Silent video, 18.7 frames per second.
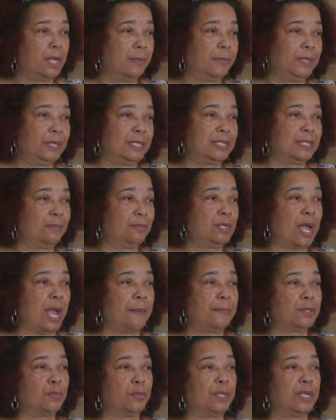Because
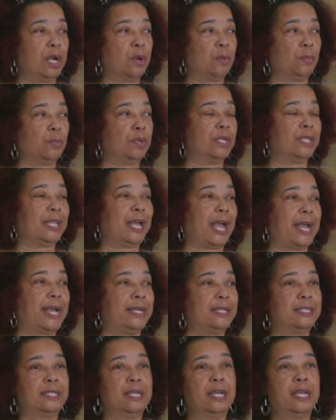sometimes we don't
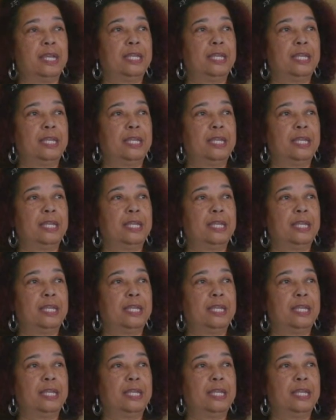realize